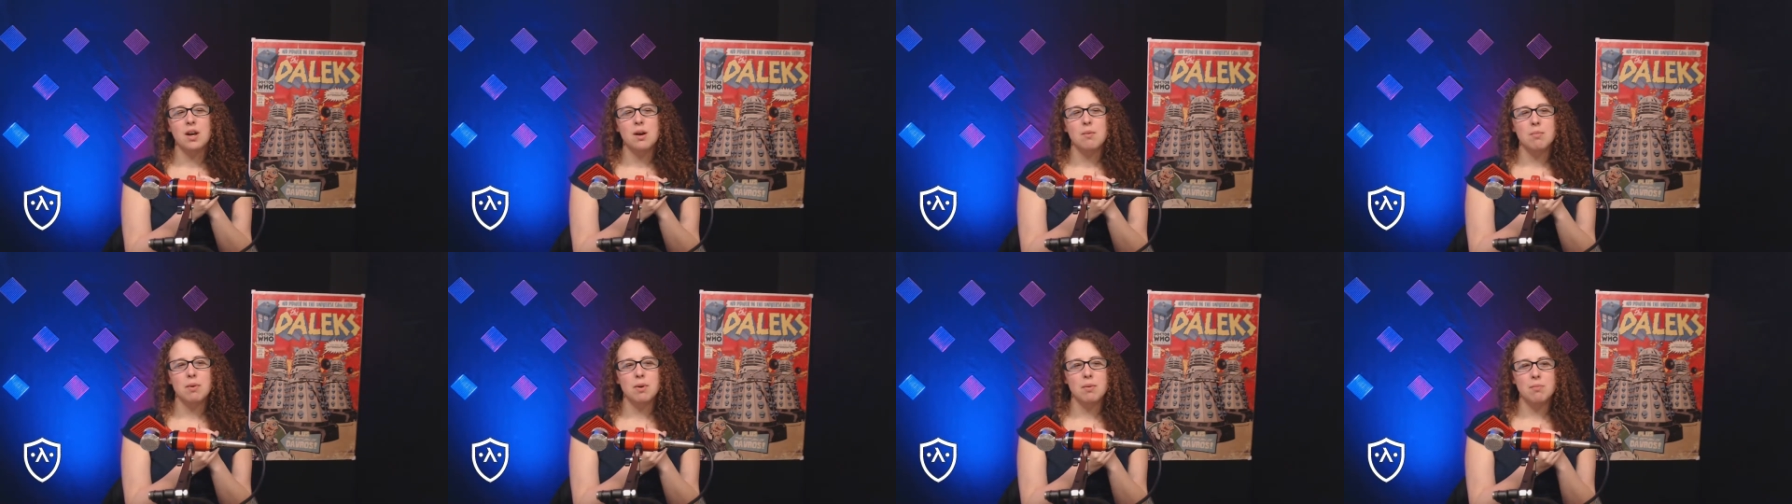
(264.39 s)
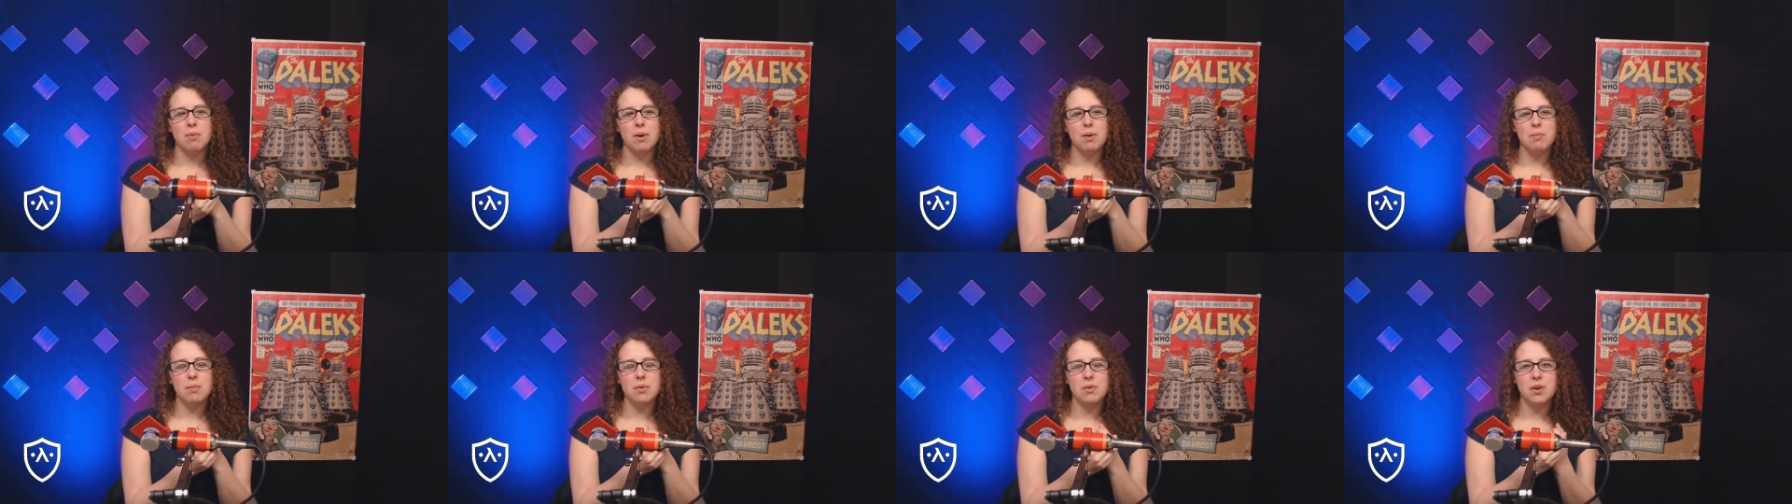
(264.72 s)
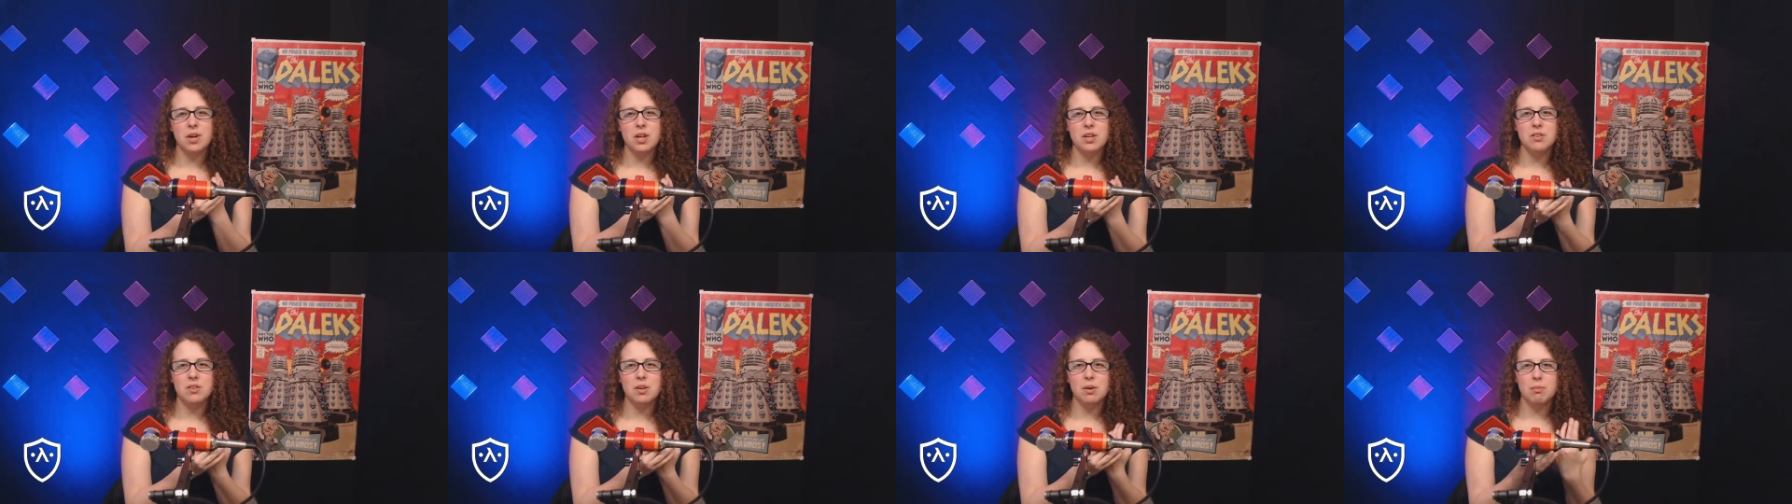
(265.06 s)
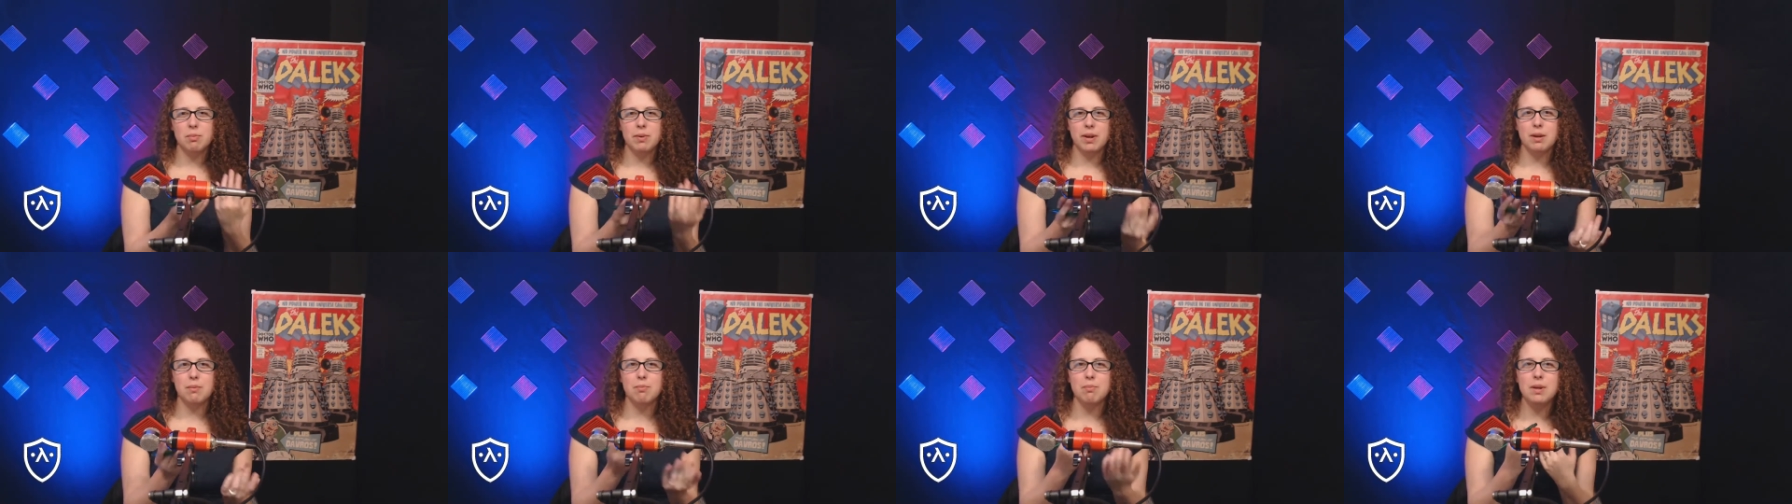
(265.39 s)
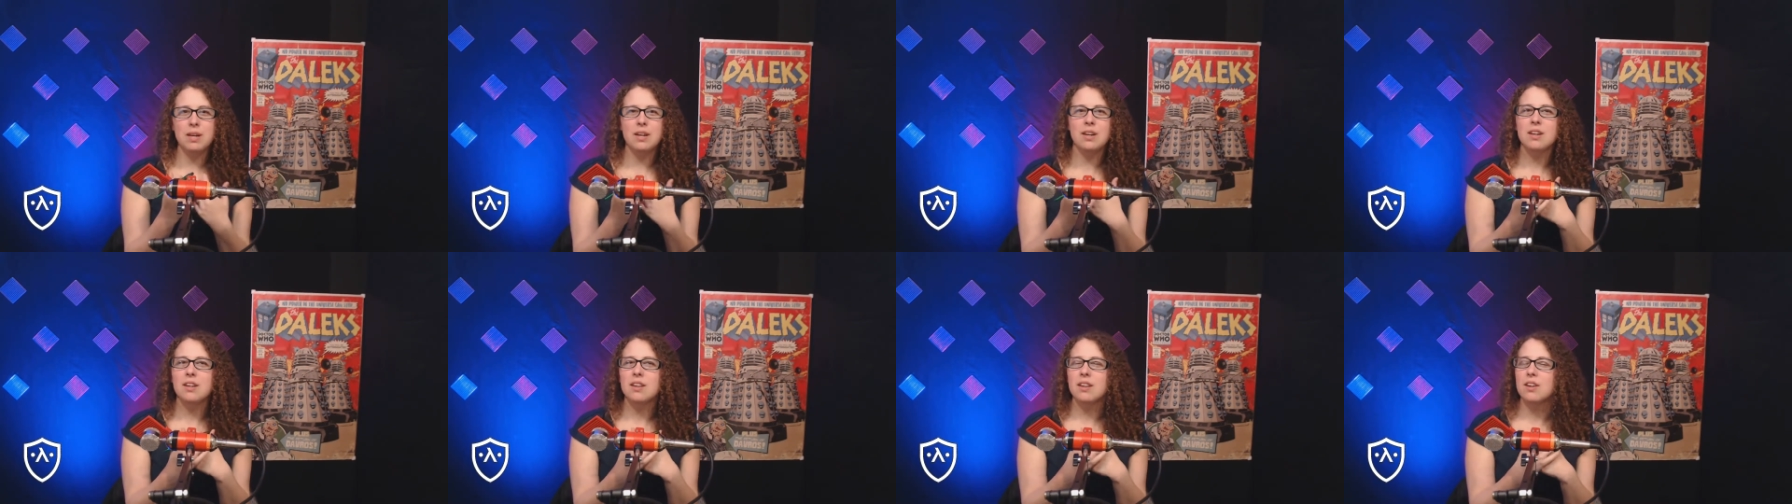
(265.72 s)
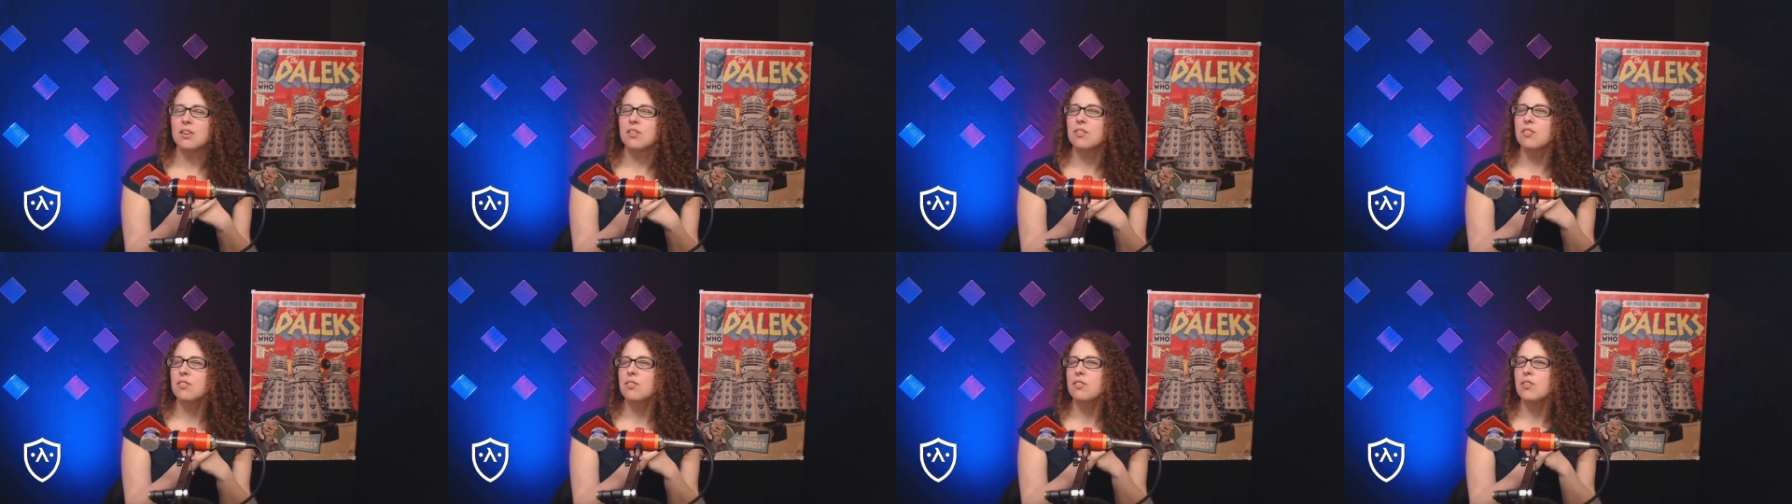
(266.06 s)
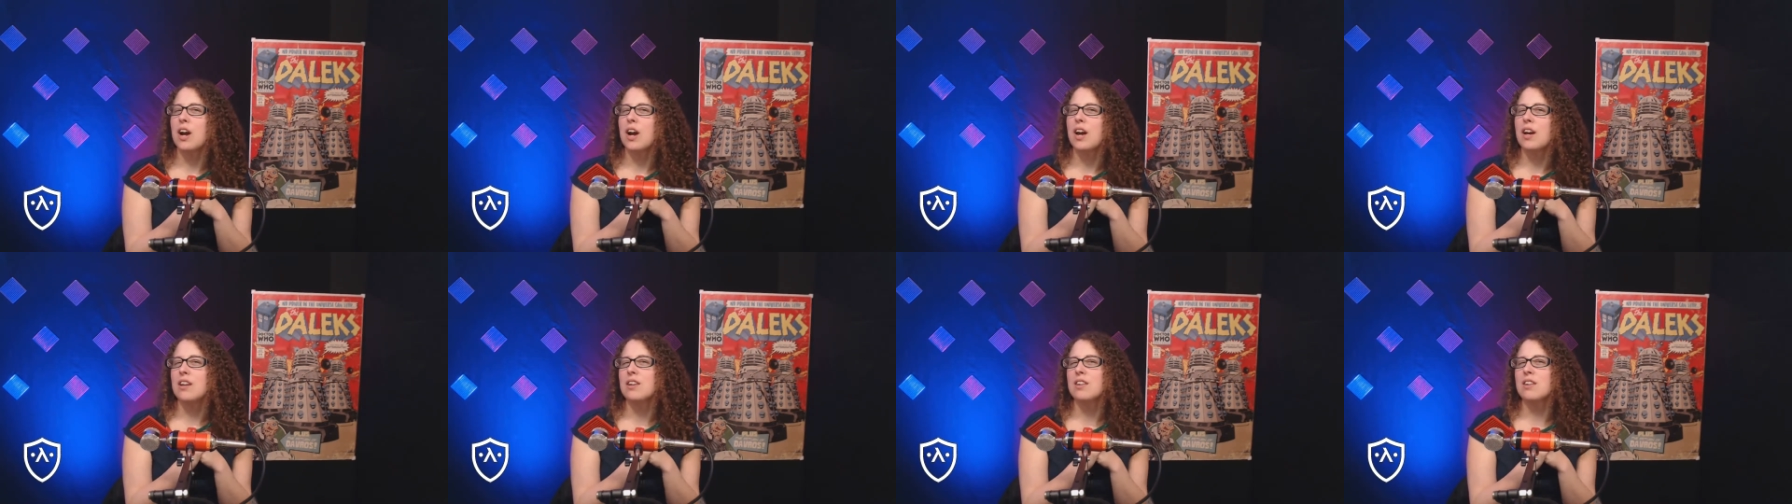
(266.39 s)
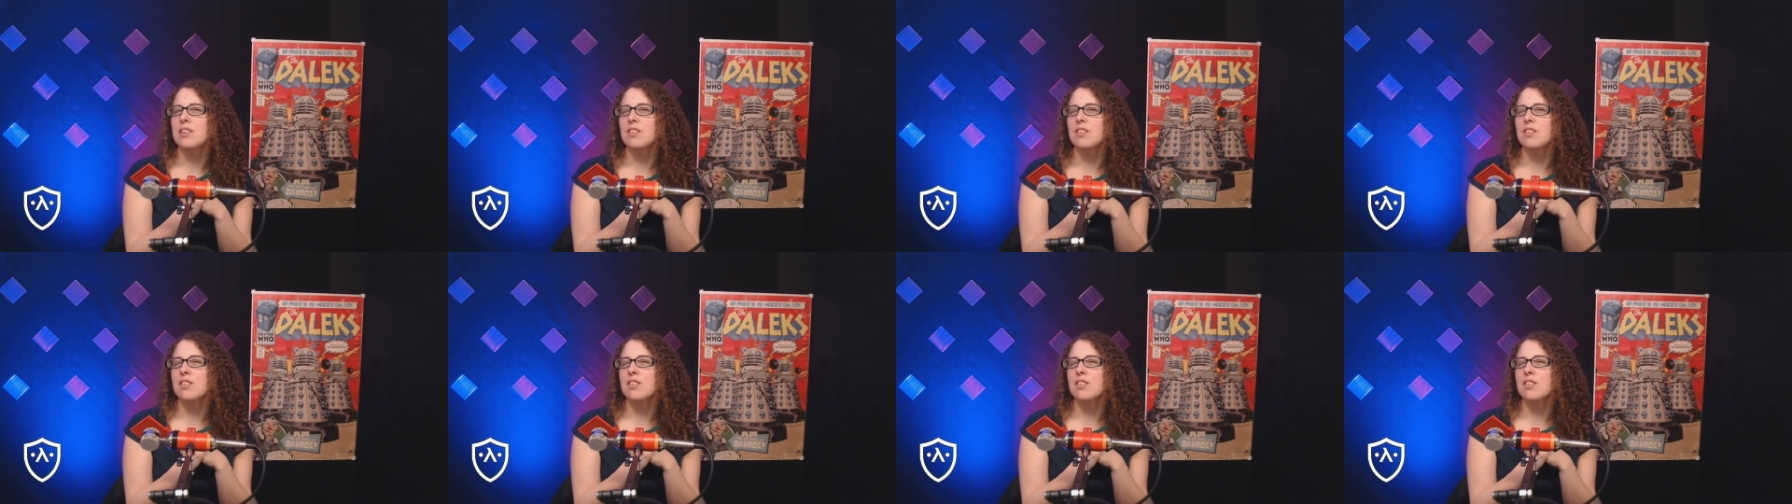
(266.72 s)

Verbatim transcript: But Bumble ends up like being their friend.